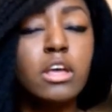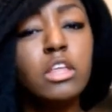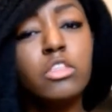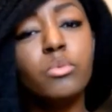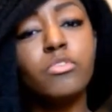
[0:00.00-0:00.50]

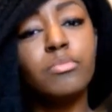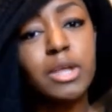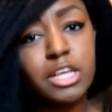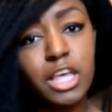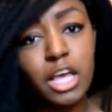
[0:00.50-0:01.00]
either with
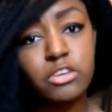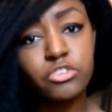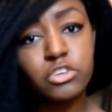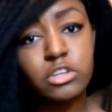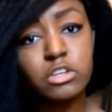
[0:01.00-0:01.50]

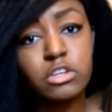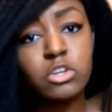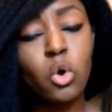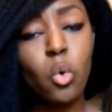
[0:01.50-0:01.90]
medication